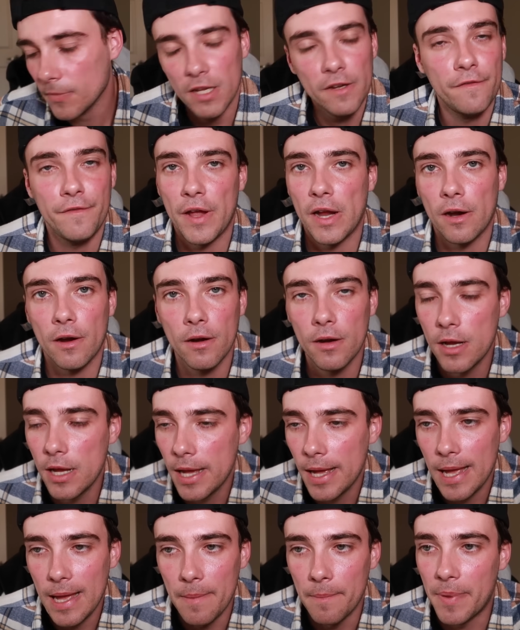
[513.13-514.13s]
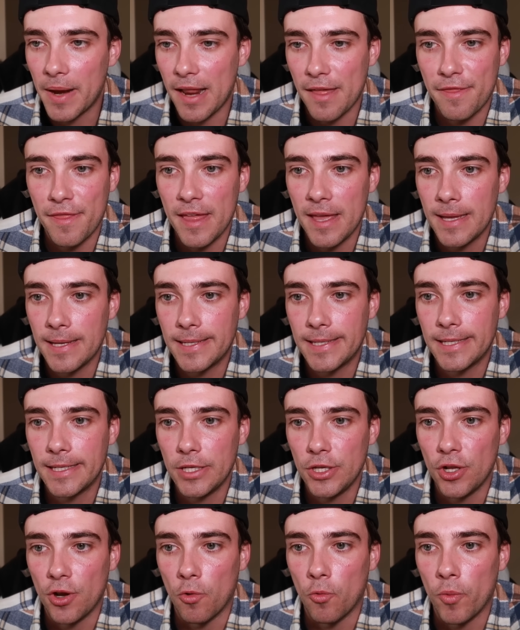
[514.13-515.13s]
Fair, but I think,
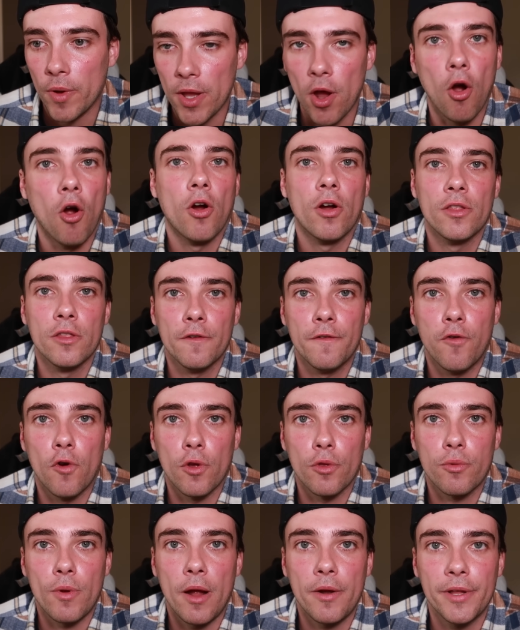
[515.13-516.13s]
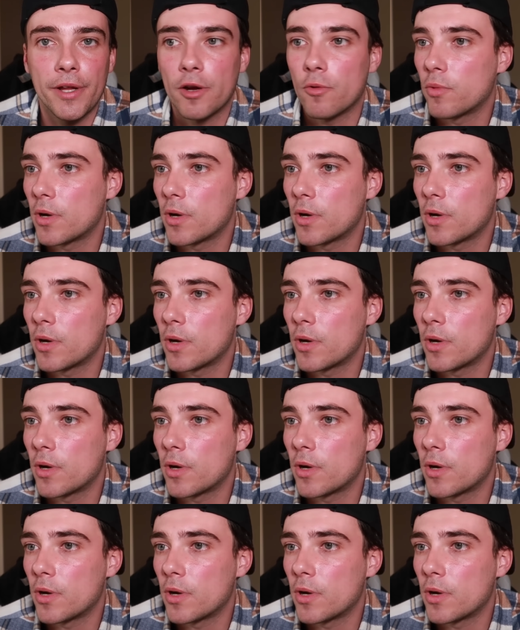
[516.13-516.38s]
you know, we are in the fourth round here.